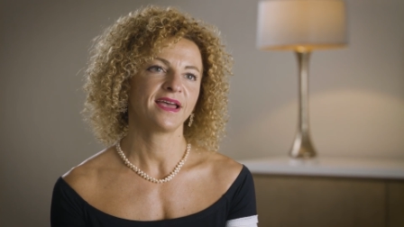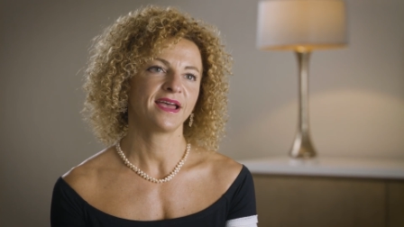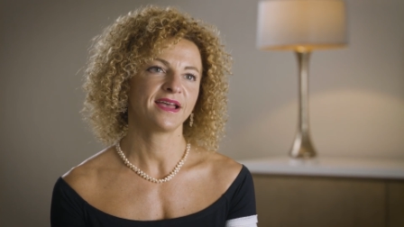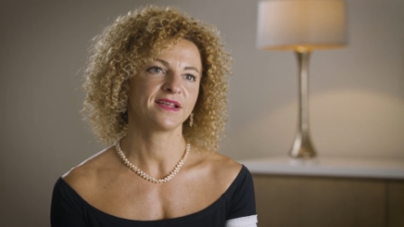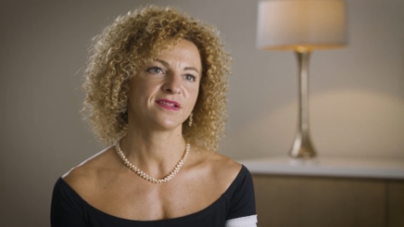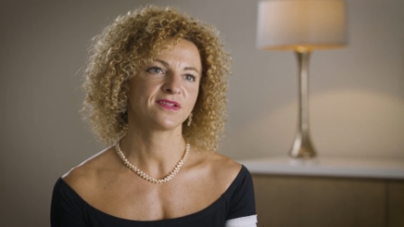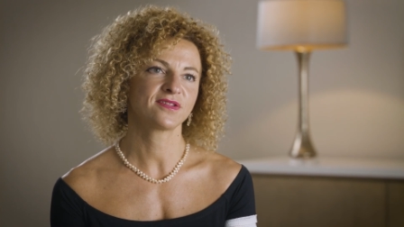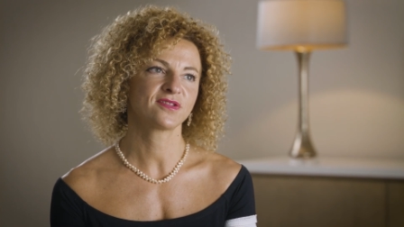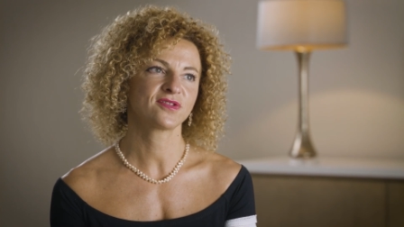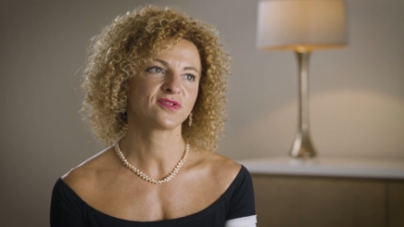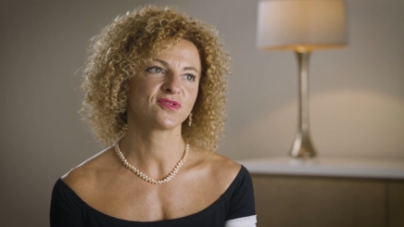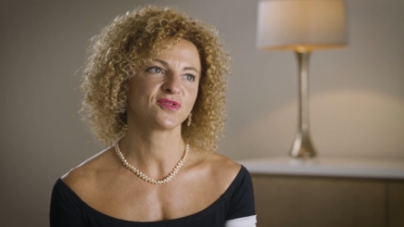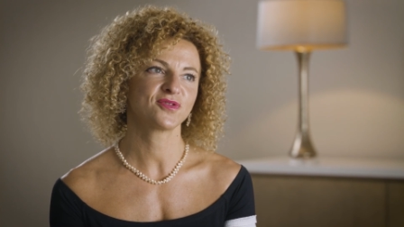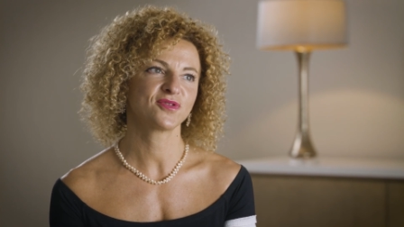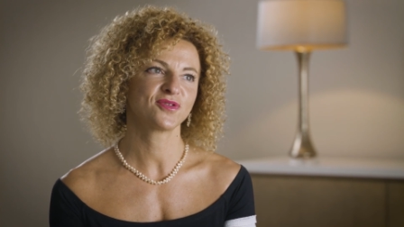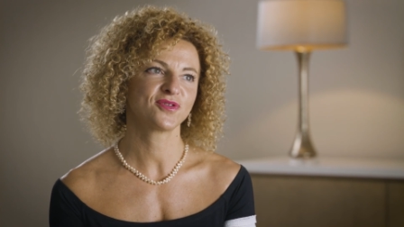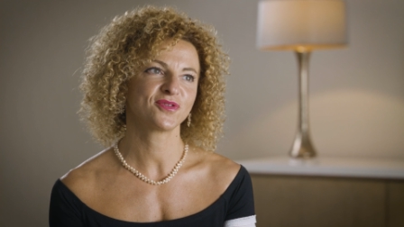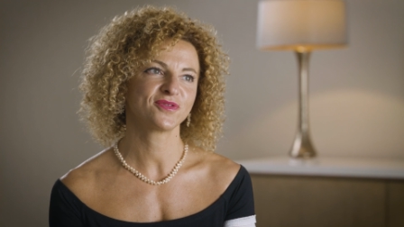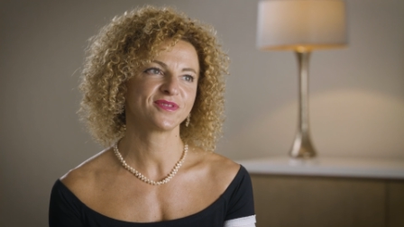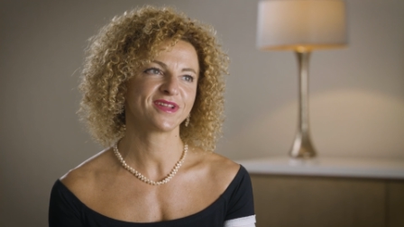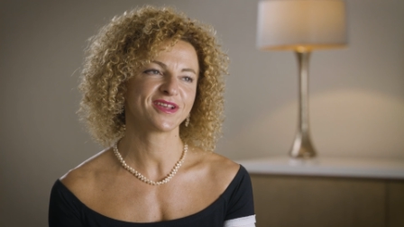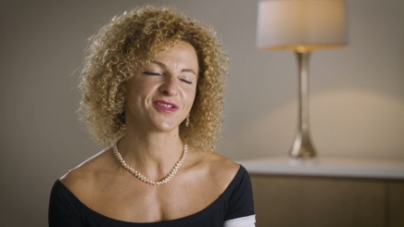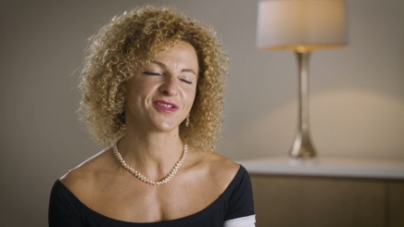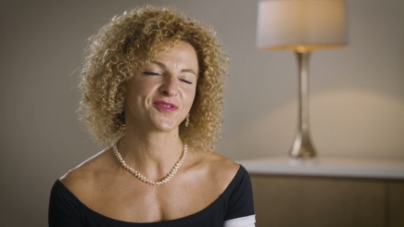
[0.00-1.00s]
and
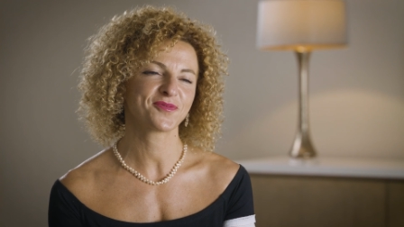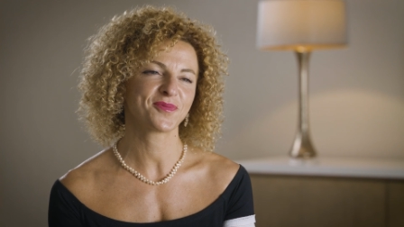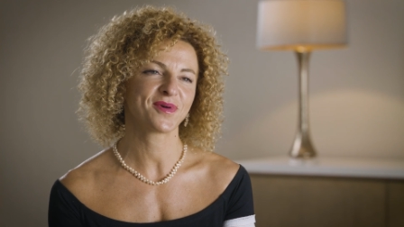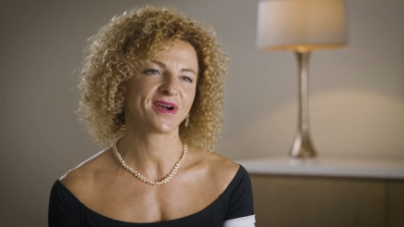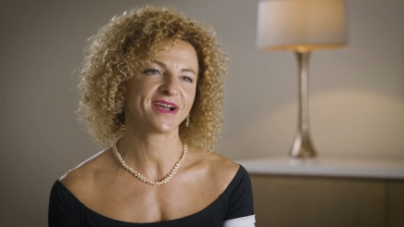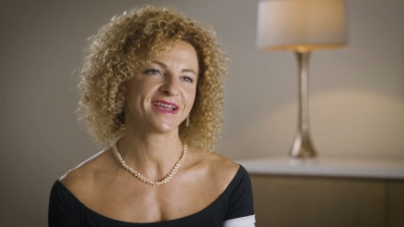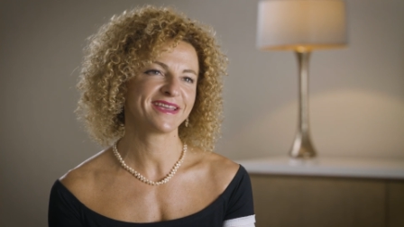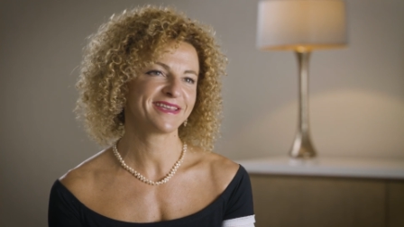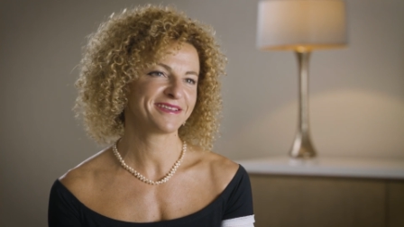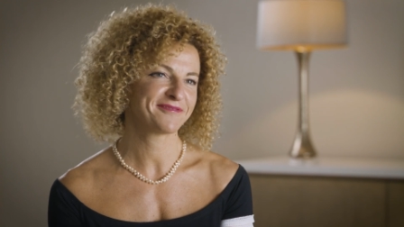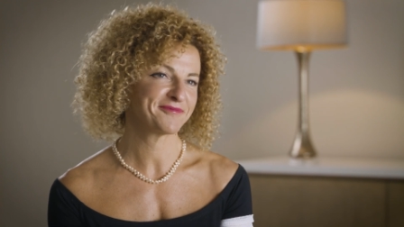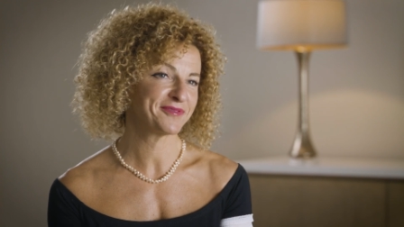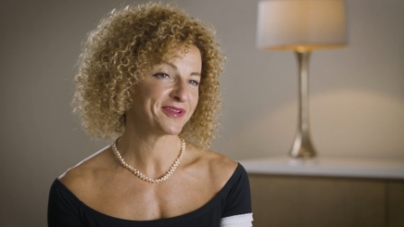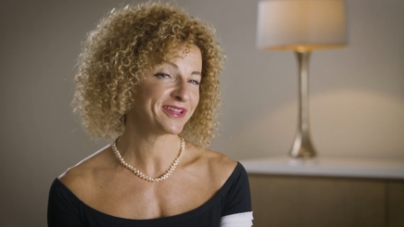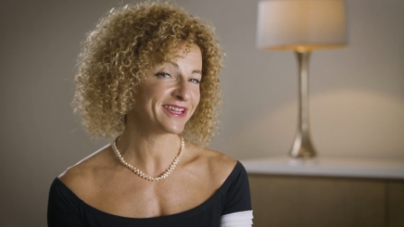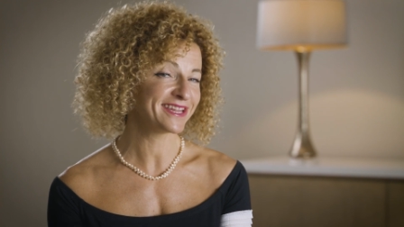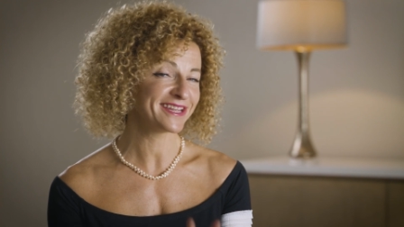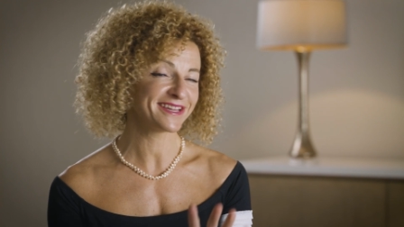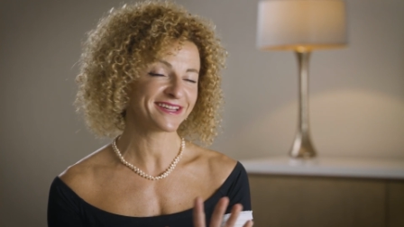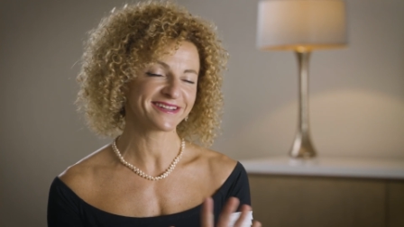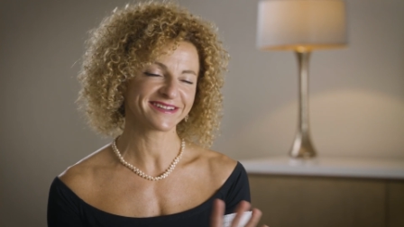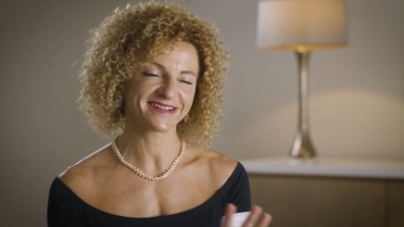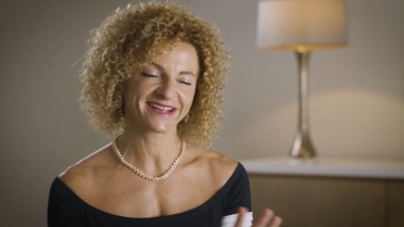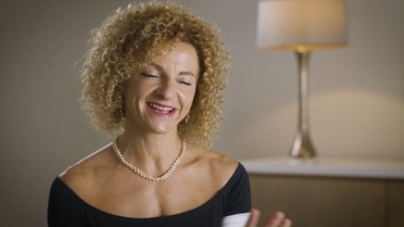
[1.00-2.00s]
so that's why we
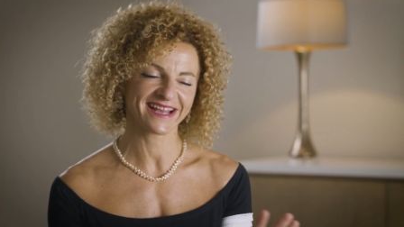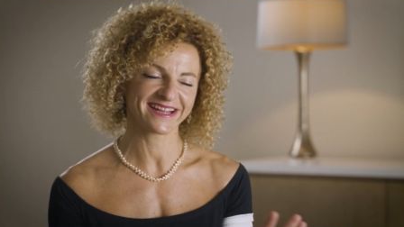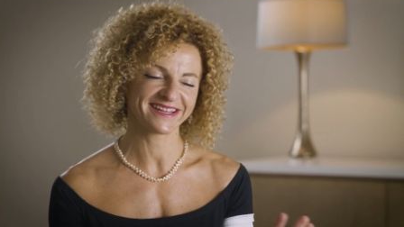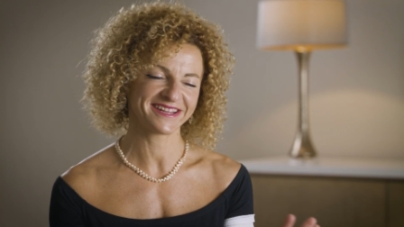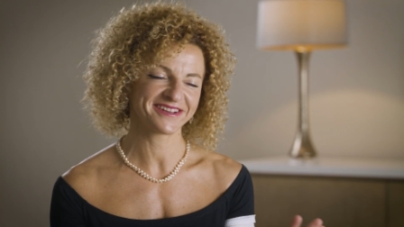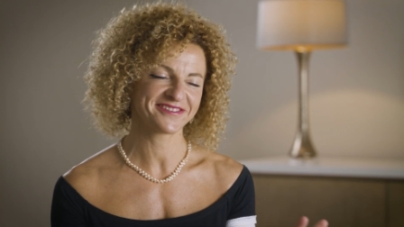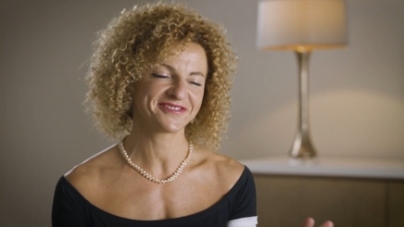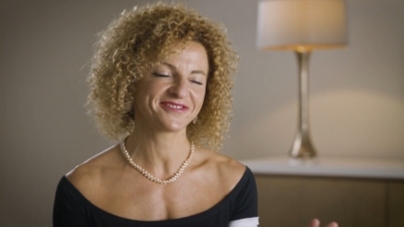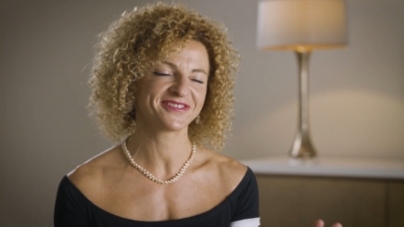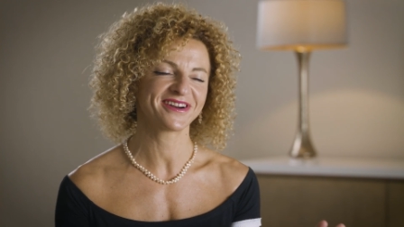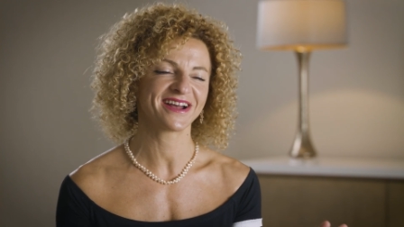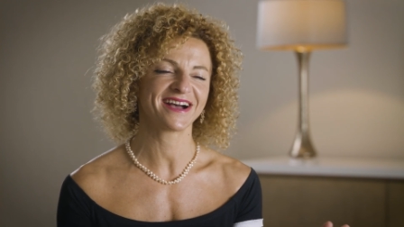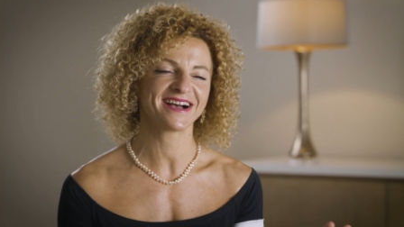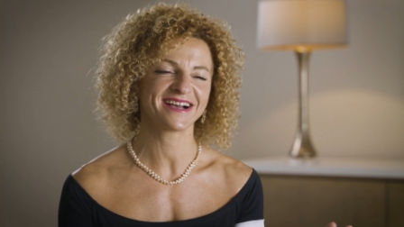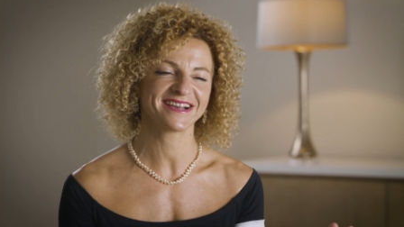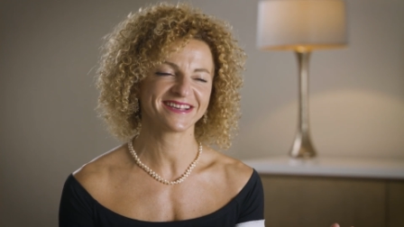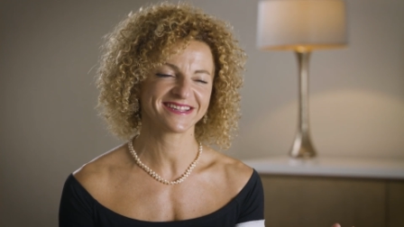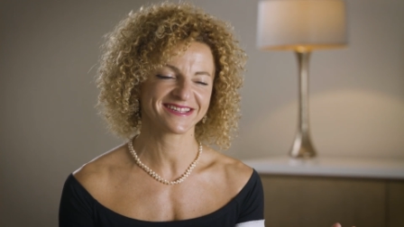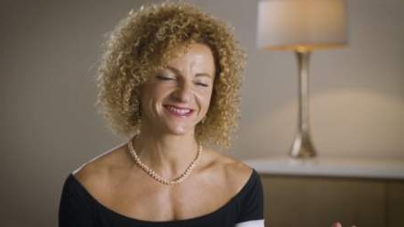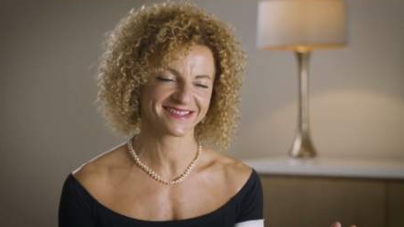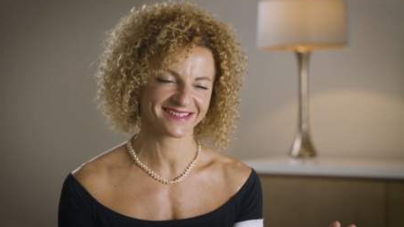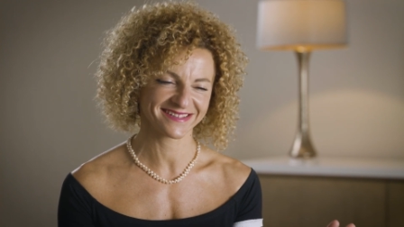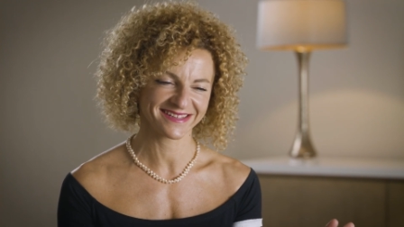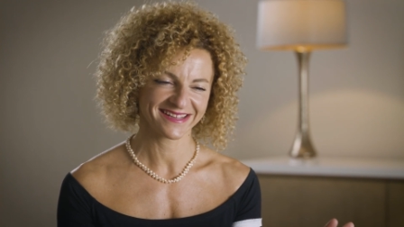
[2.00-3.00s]
didn't
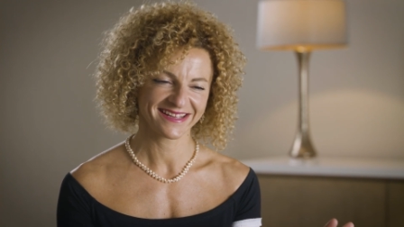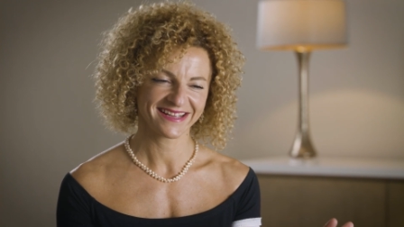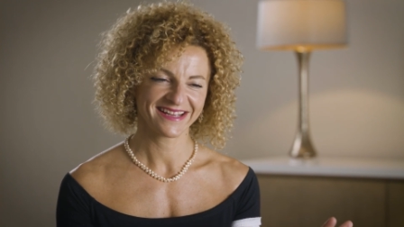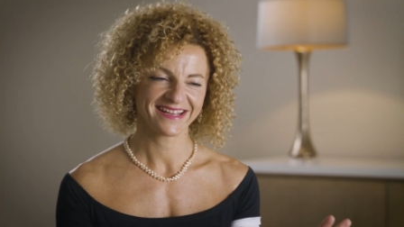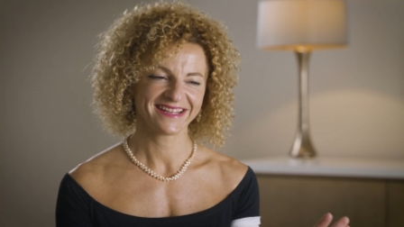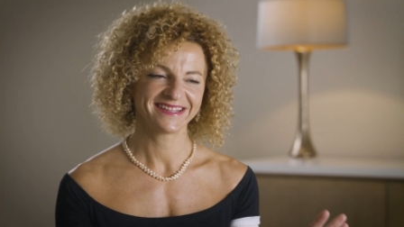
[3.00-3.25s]
categorize